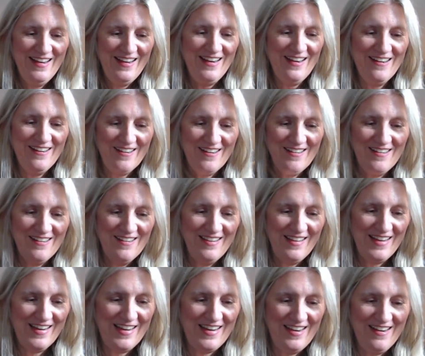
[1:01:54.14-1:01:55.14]
here,
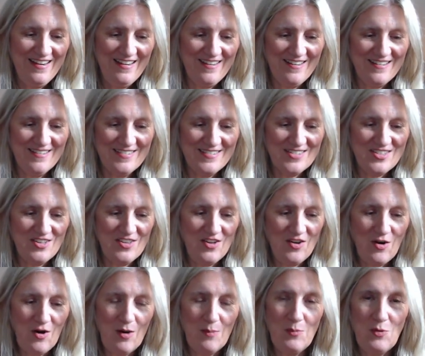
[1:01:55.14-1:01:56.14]
like here to the
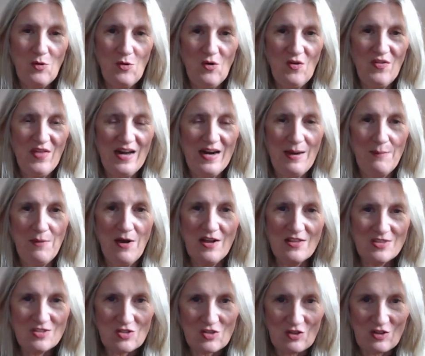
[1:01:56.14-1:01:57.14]
armhole that I'm
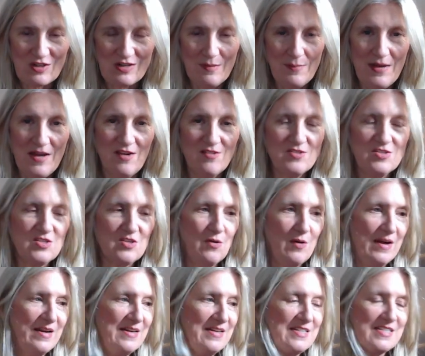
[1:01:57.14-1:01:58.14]
uncertain about. So
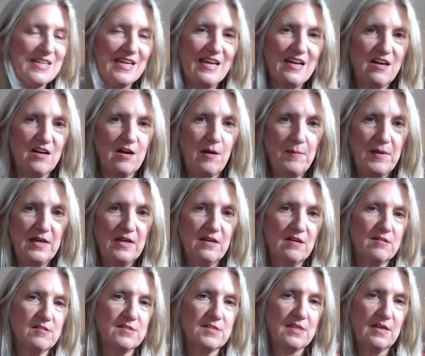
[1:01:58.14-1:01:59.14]
I need to get it on my
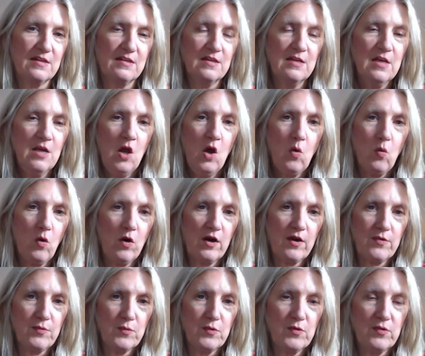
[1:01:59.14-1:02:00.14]
needles and
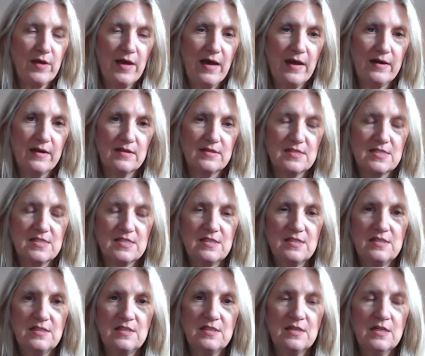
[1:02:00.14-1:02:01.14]
work through that and
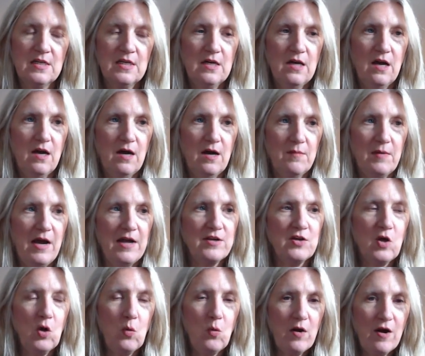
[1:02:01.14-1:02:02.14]
see. Um, I
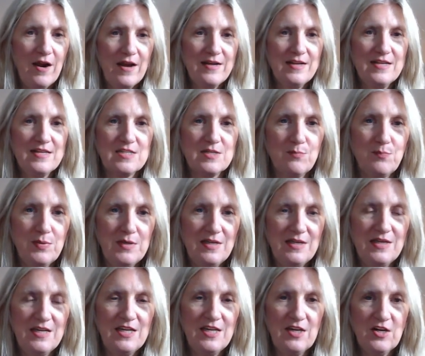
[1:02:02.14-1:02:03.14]
know where I need to be
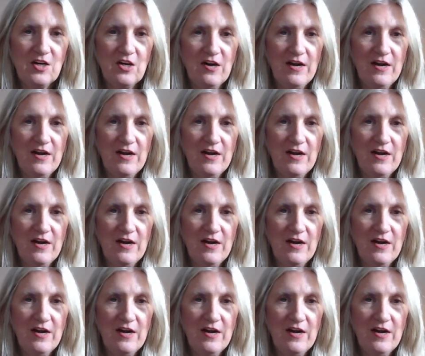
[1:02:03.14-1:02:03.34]
here